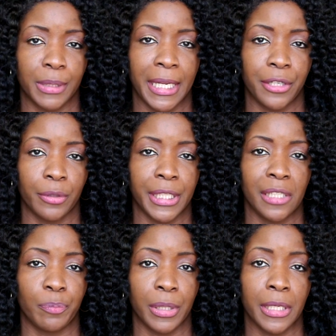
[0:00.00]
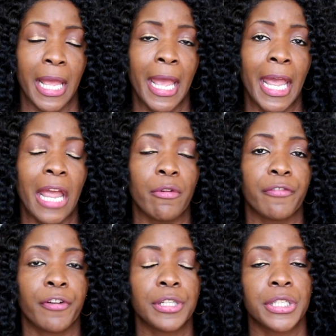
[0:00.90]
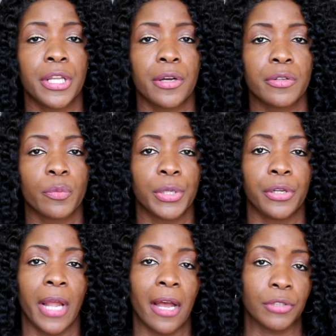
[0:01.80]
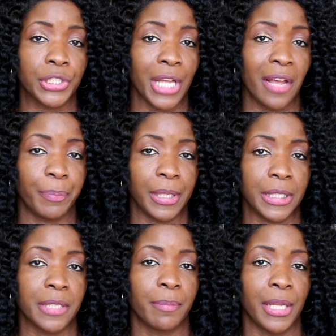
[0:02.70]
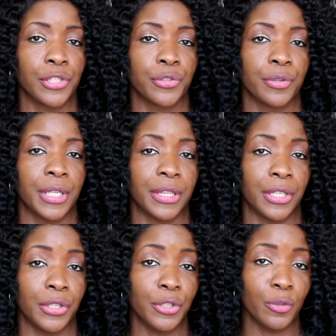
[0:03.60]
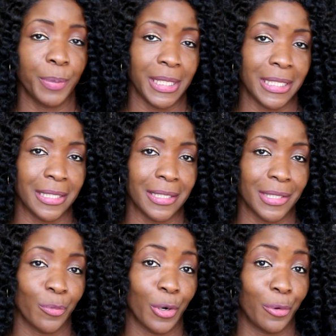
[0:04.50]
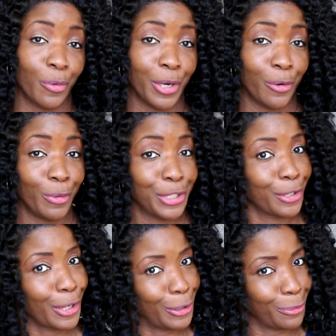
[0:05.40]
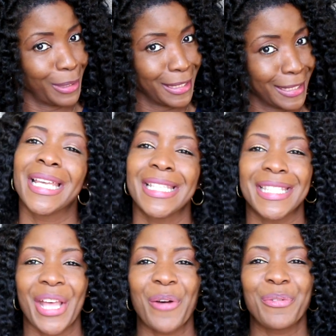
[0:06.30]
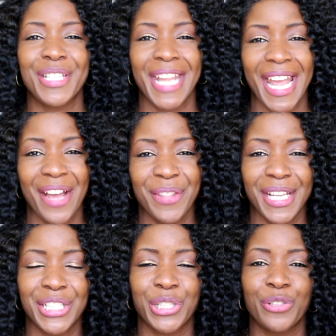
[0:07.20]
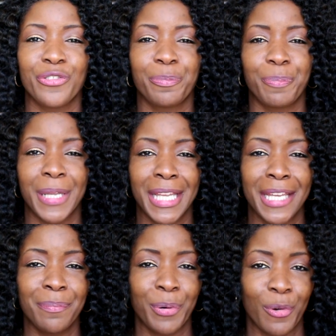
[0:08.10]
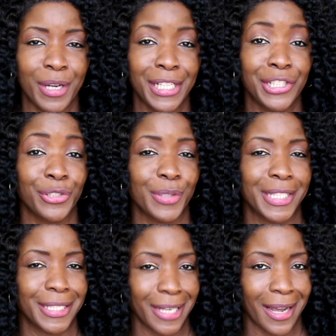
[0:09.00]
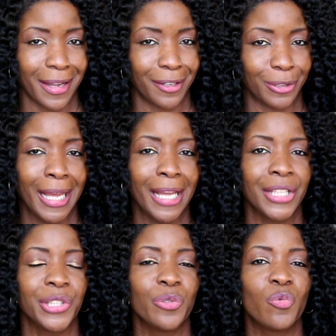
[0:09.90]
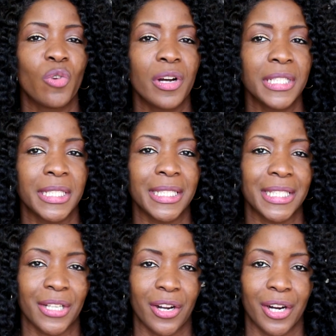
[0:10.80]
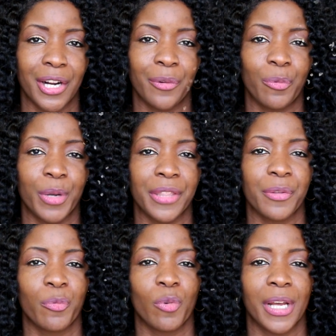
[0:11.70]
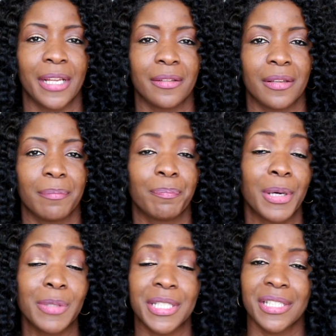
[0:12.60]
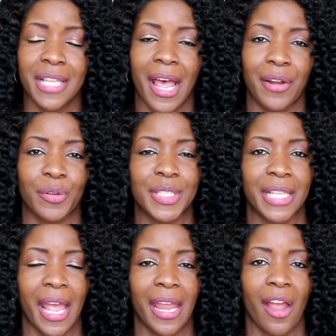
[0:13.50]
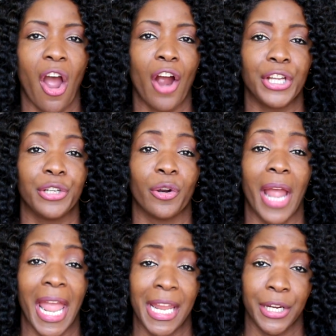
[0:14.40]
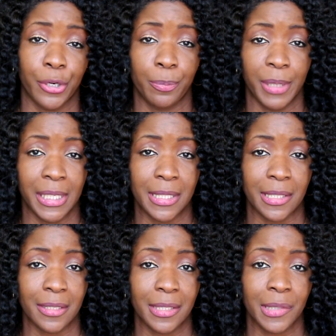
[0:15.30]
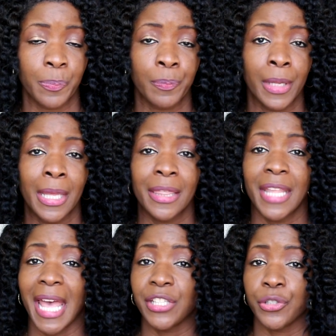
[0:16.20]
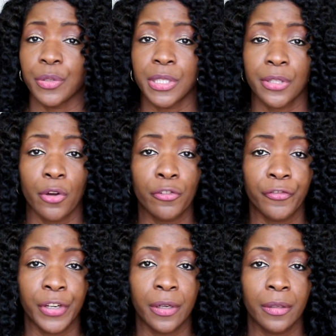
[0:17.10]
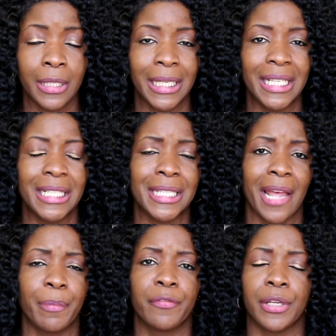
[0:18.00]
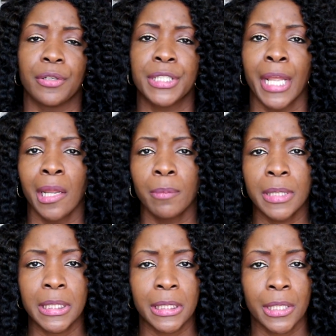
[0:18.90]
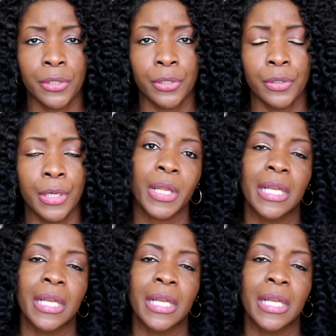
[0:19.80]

you plan on keeping, and refer to those when you're out shopping to make sure that the new pieces work well with your old pieces. So now that you've pinpointed your style, you want to start with what most designers say are your anchor pieces. That's your sofa, any type of entertainment center,